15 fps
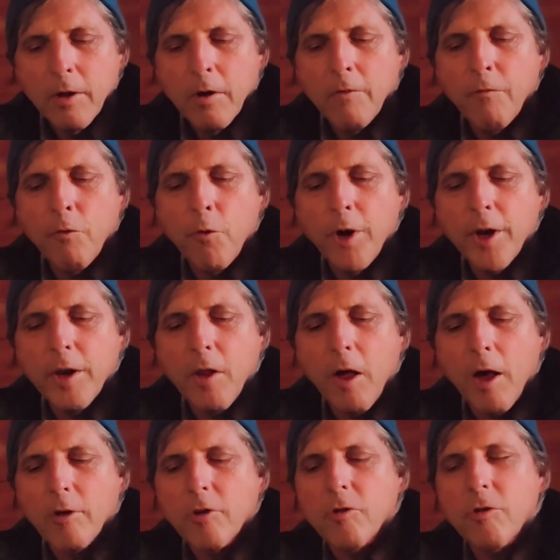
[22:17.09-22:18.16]
Avoid
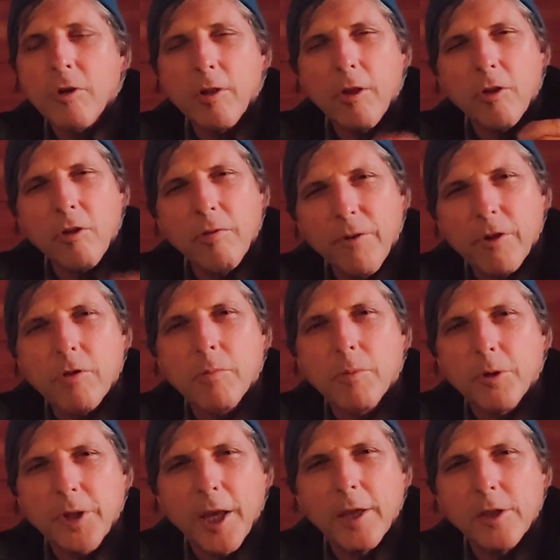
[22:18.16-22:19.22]
losses to this
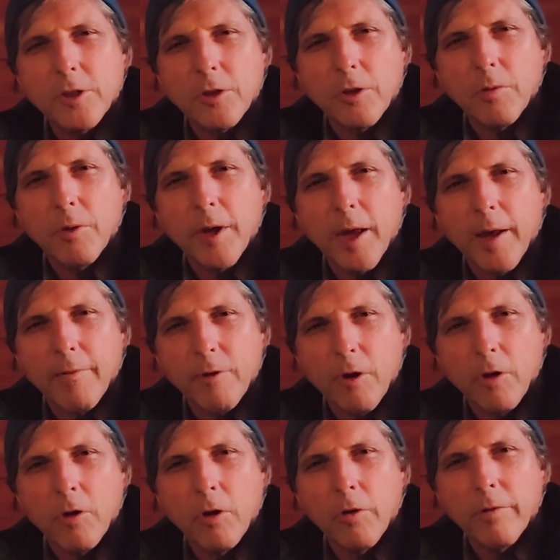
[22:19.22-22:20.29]
invisible danger that we have
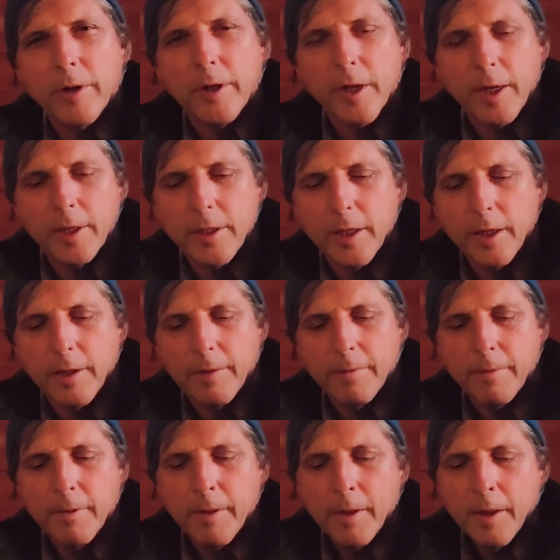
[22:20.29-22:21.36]
called COVID 19
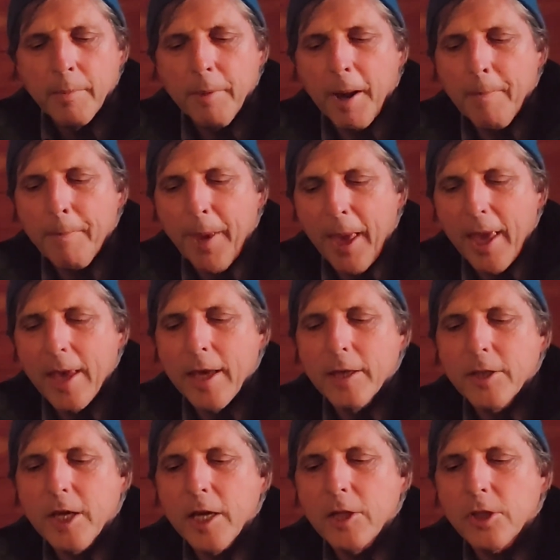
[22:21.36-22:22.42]
by paying
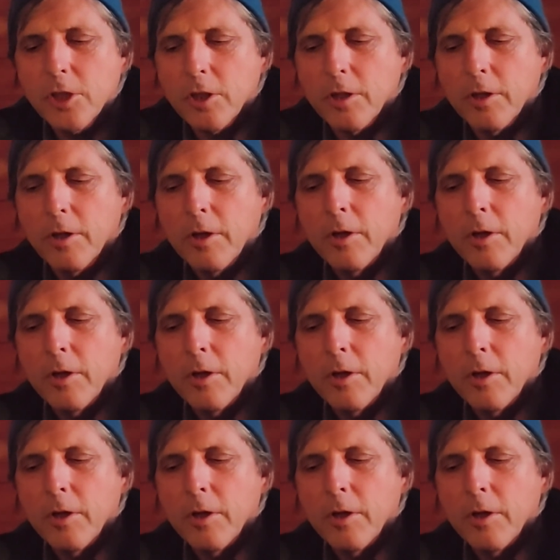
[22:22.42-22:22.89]
attention